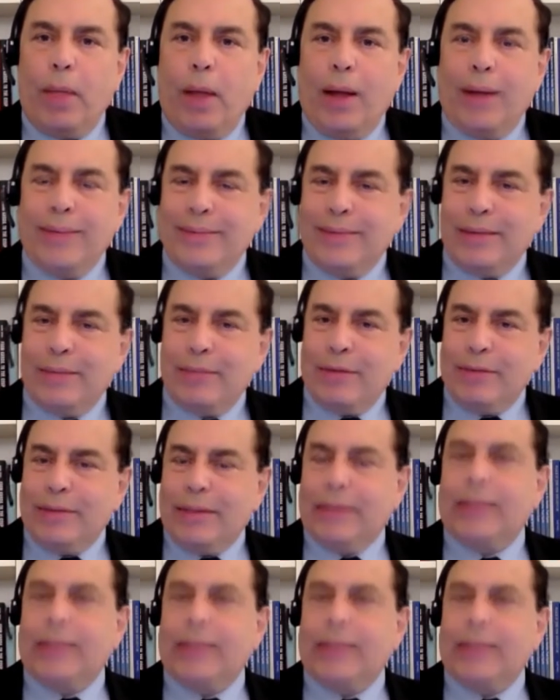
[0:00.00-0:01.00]
on some of
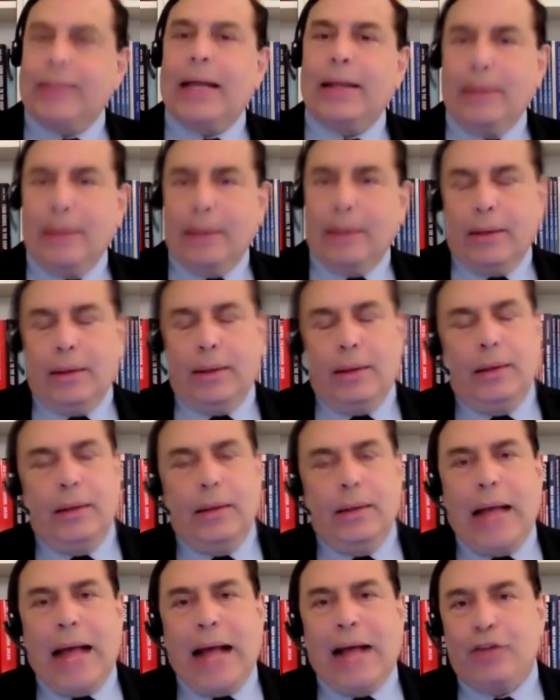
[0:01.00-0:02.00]
the
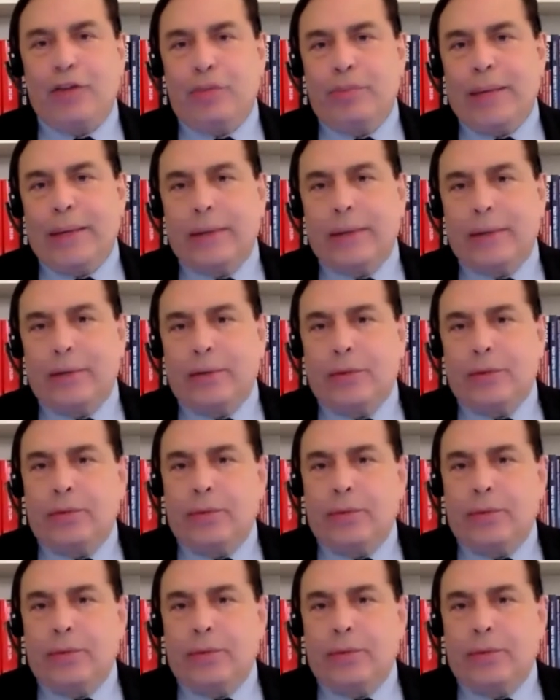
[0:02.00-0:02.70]
technical aspects